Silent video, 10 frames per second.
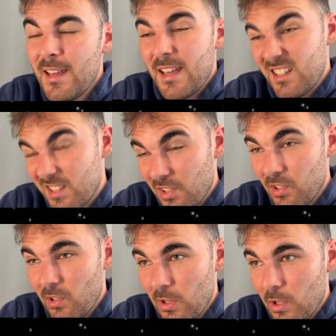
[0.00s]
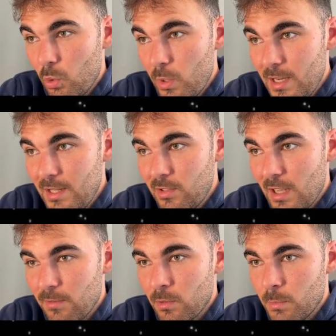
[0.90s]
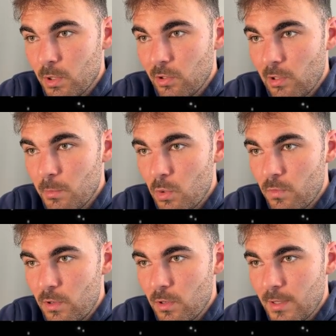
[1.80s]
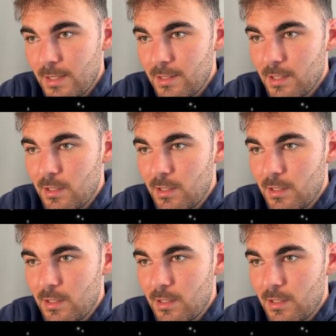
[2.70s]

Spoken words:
It doesn't like queen e7 because of the move knight